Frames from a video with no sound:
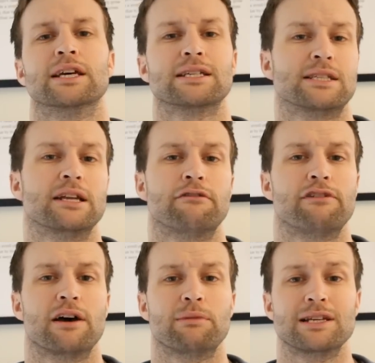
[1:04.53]
extended
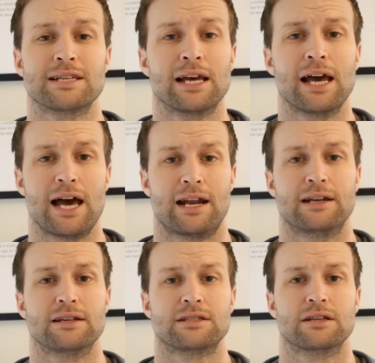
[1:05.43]
families at a
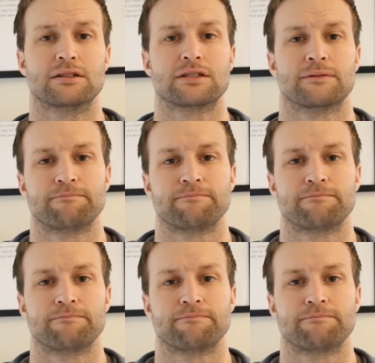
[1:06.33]
distance.